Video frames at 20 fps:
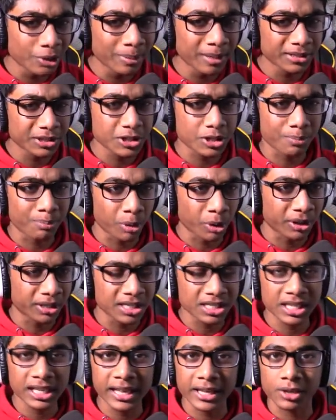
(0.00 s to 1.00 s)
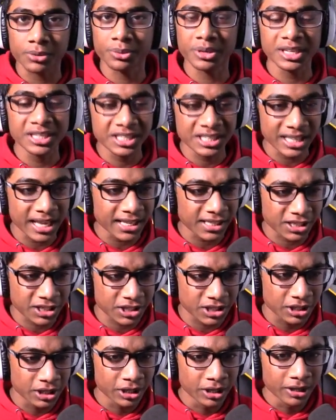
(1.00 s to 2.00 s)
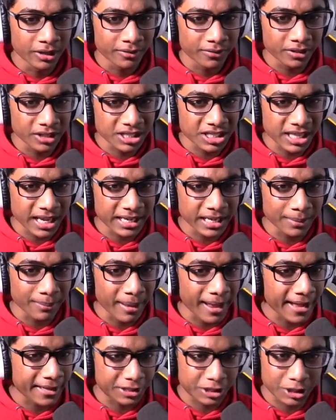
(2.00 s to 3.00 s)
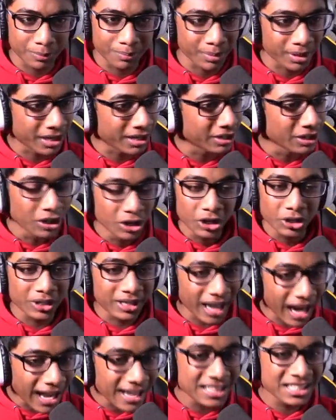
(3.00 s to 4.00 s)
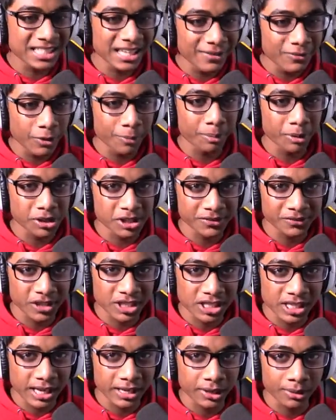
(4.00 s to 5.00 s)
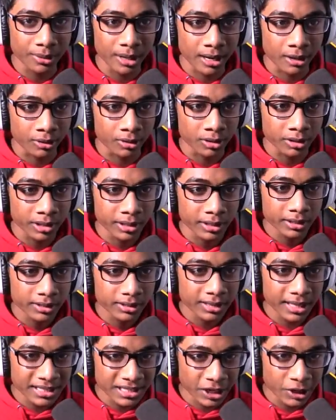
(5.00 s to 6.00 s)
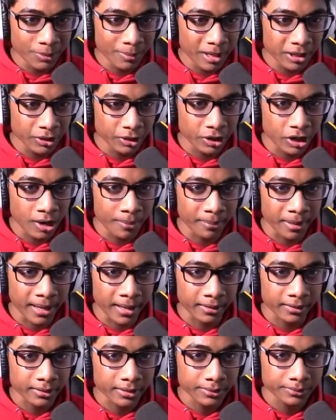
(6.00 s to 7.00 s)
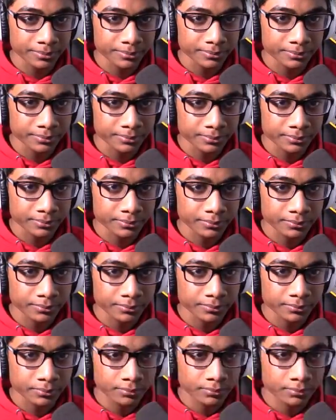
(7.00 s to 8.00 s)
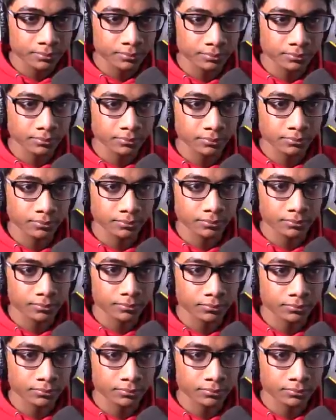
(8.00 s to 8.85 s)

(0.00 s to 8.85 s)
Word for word: about the support because that, like, resets for the second match. But you gotta save your burst for the second round. That's how you make your comeback. Just remember, the